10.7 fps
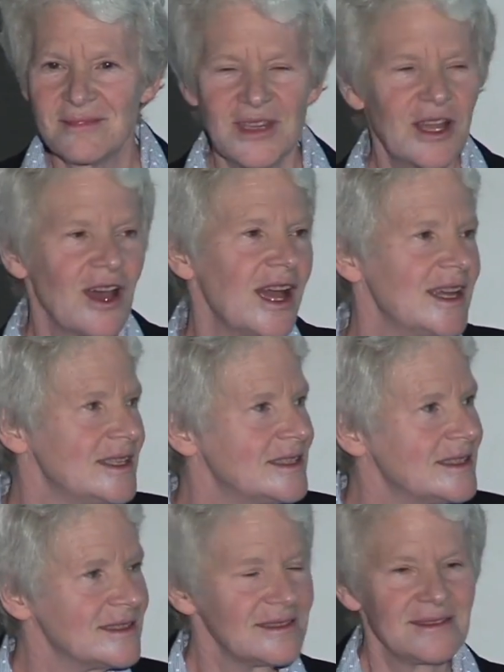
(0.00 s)
the kind
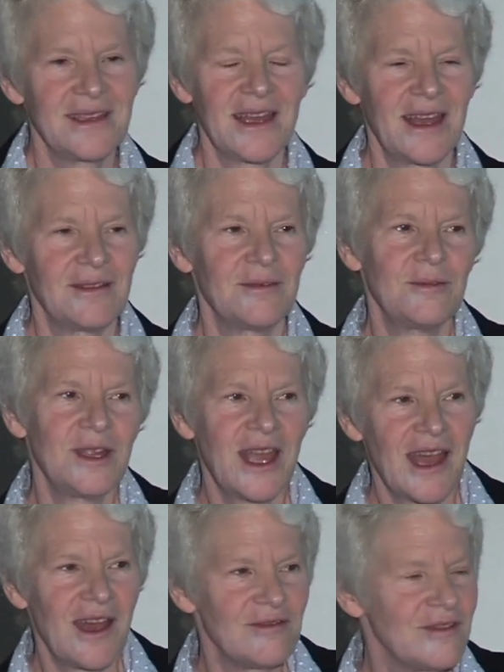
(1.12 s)
that we
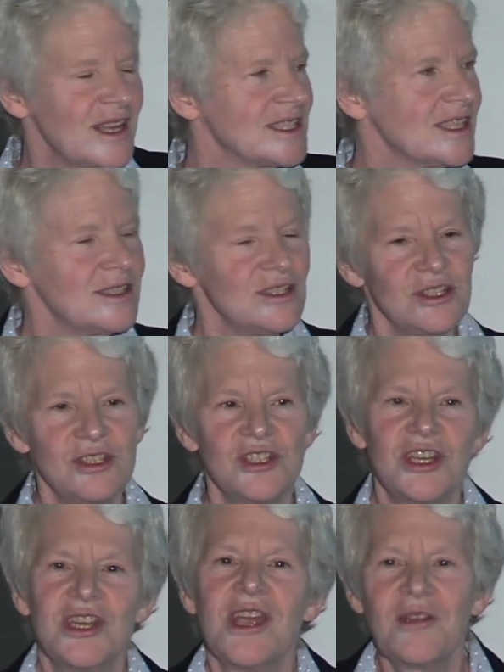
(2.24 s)
have as a
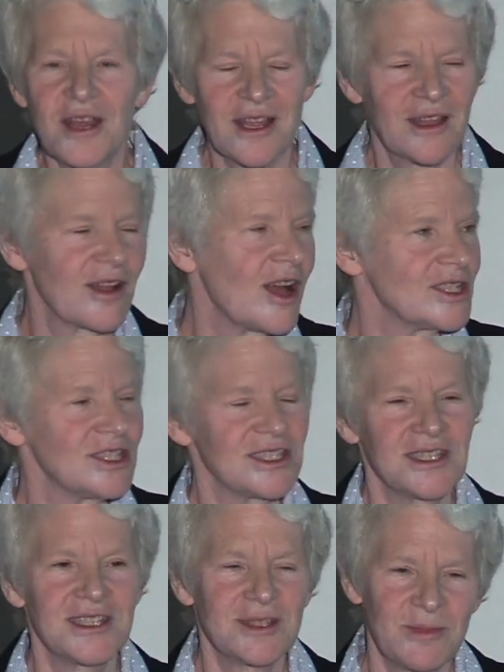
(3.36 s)
generic
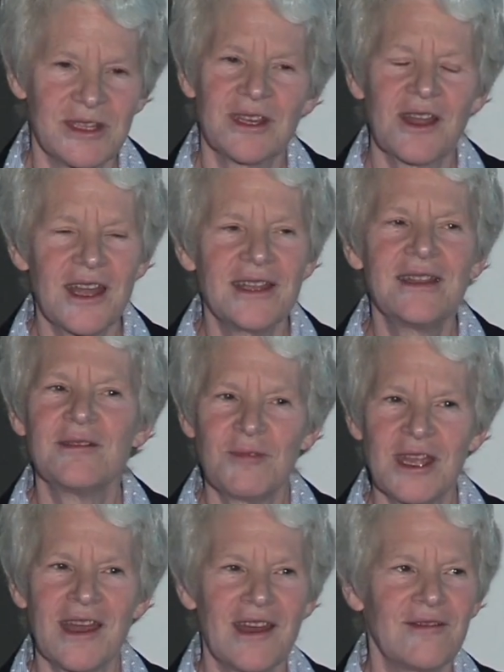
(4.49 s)
consciousness, but the kind that
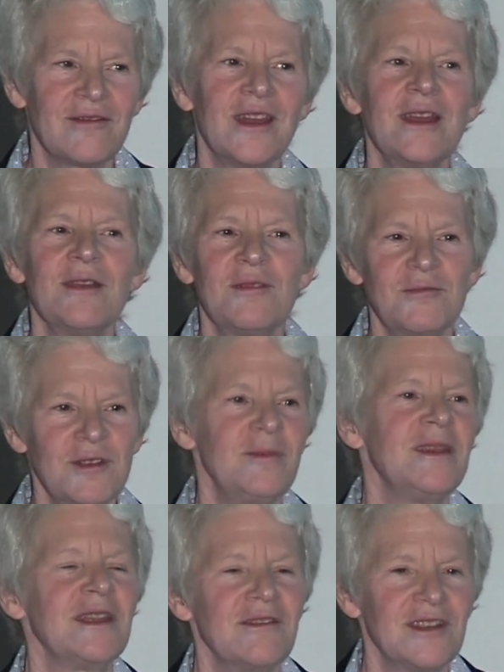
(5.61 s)
we have when we've
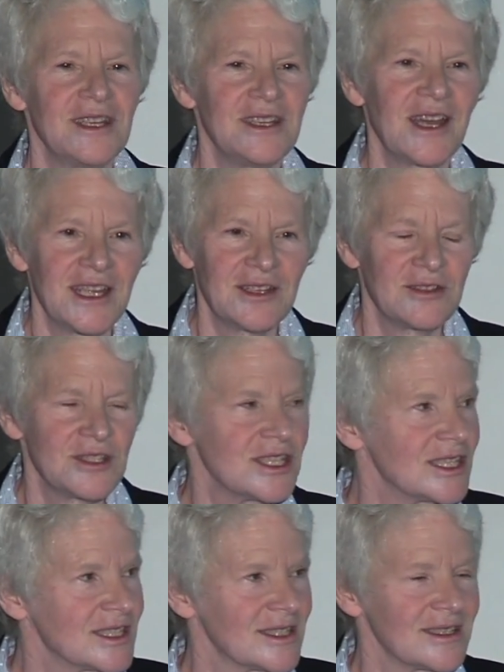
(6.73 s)
been given a
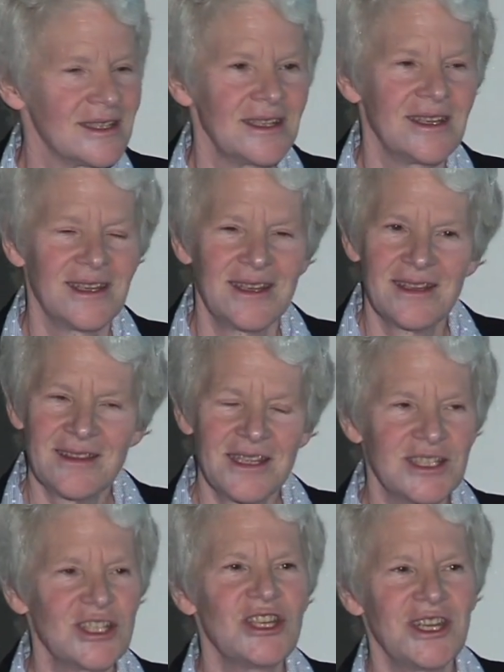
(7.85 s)
diagnosis.
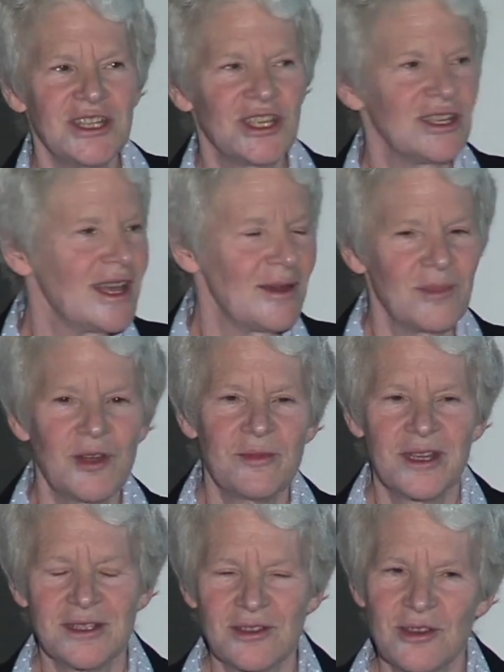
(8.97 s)
Things change in that
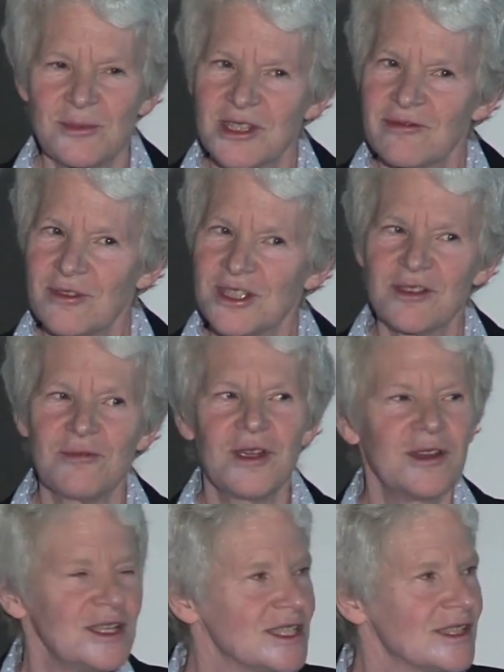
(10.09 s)
moment in terms of one's
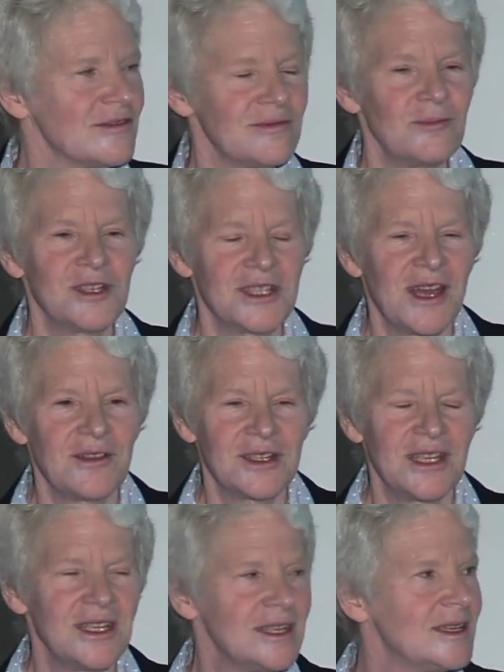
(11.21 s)
awareness of mortality.